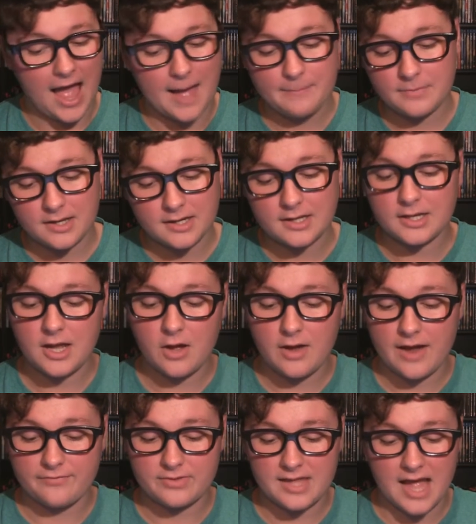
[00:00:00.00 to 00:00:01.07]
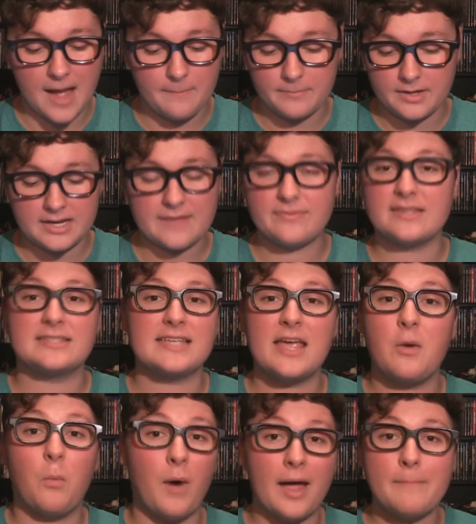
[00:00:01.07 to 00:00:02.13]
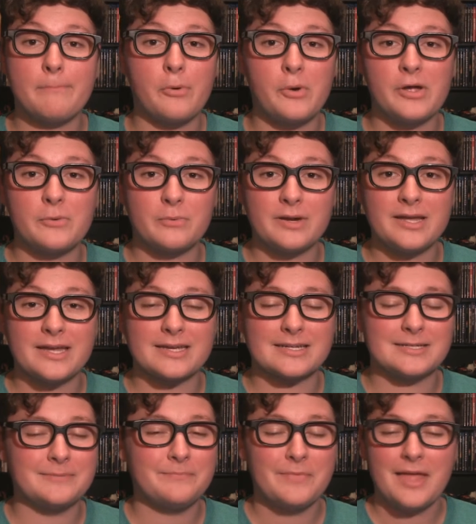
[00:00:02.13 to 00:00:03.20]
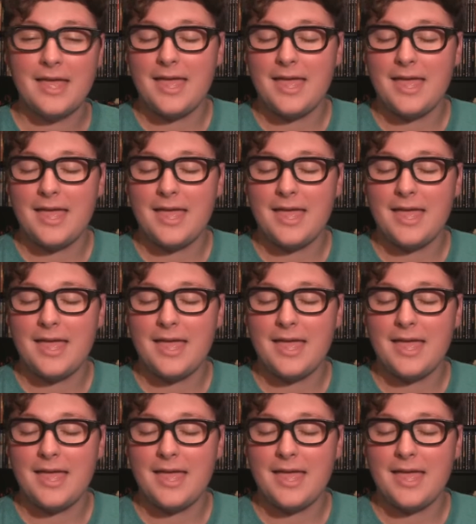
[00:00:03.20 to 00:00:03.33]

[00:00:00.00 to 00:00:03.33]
I'm gonna have to say White Boy Rick.